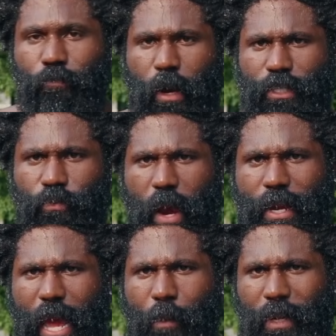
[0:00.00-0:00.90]
as of
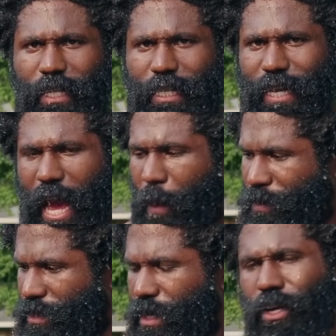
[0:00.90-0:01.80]
right now, my
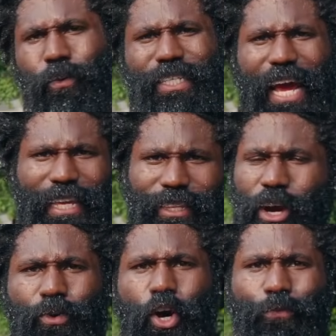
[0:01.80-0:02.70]
kneecaps, which I
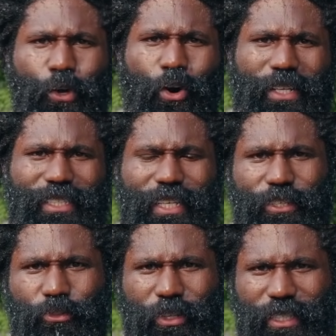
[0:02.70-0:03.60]
don't know if you all can see
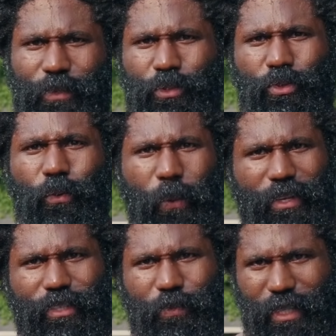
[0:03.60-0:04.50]
because Christine was doing
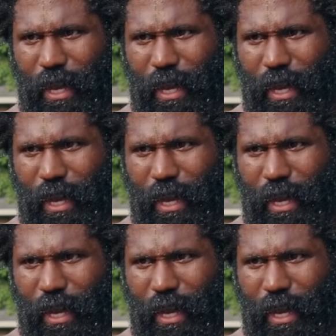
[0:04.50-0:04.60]
weird stuff with the